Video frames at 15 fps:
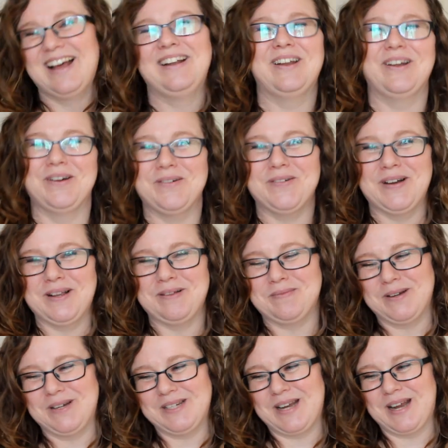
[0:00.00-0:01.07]
I really
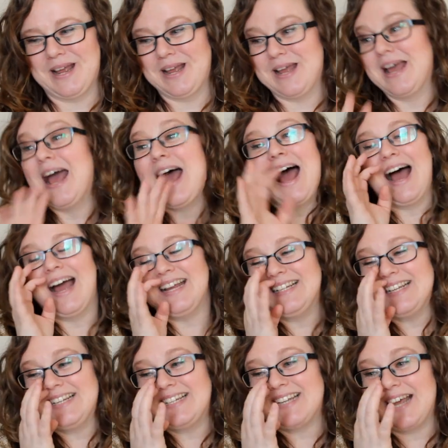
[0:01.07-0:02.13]
appreciate it. I
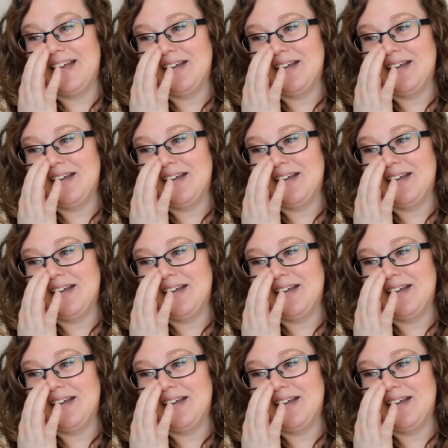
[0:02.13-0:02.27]
did